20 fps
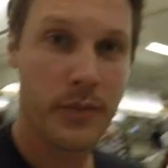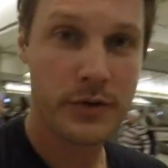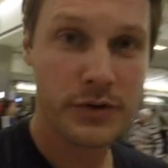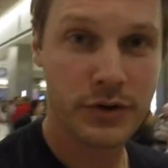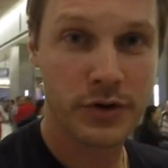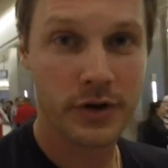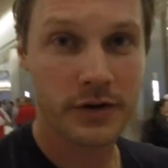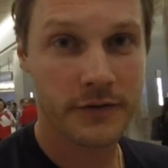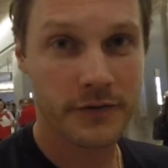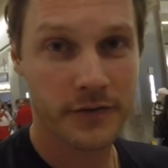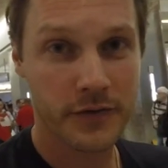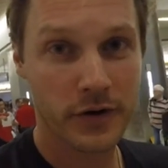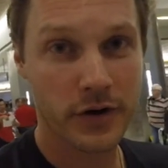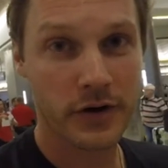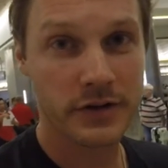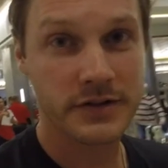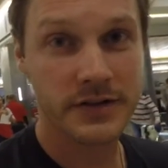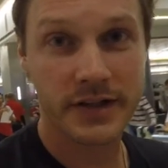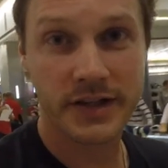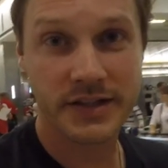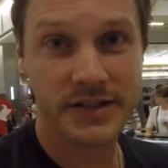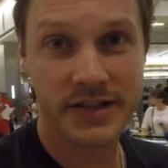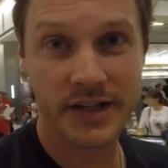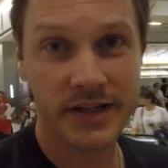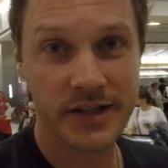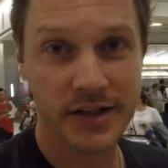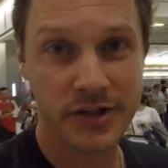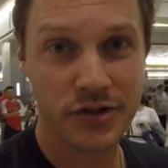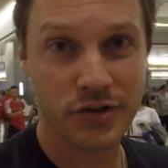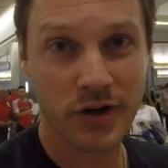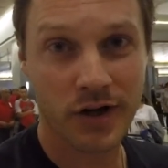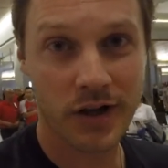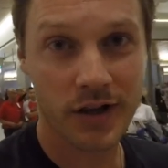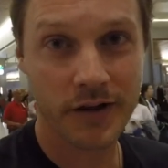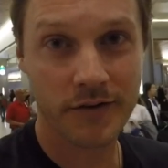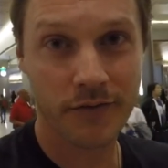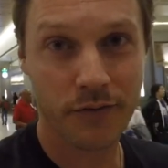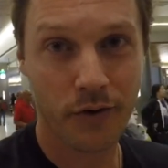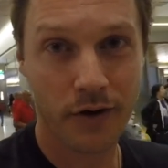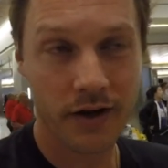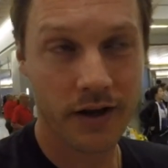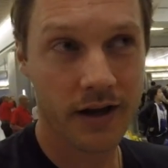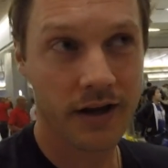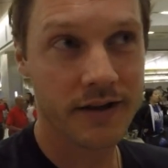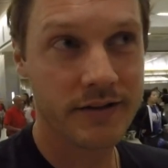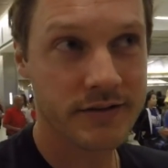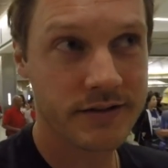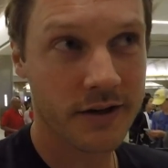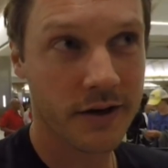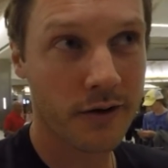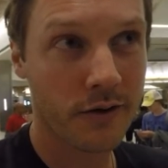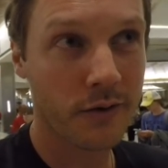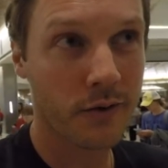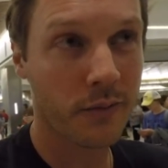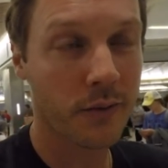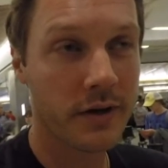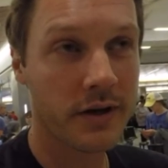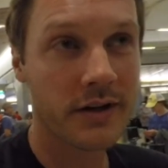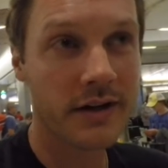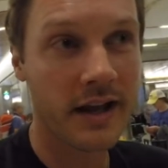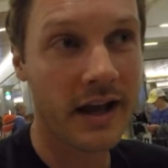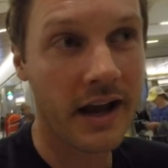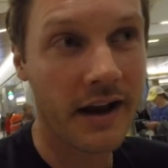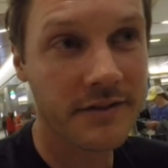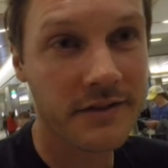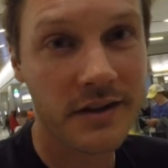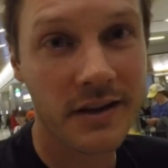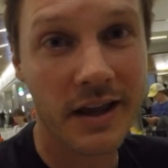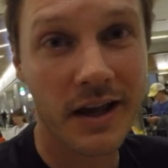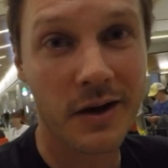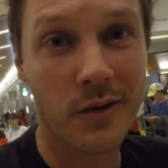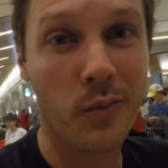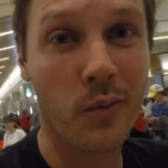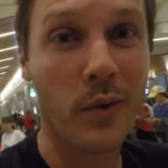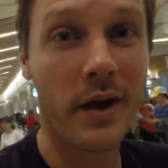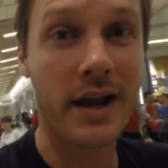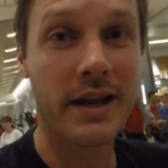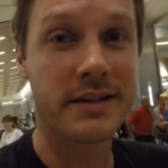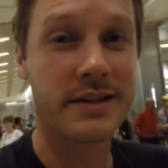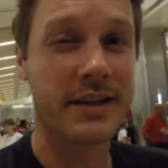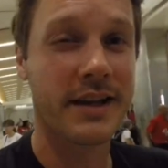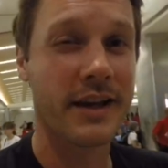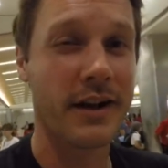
when you're in first, they just take in a trolley for you. So we didn't have to like wait to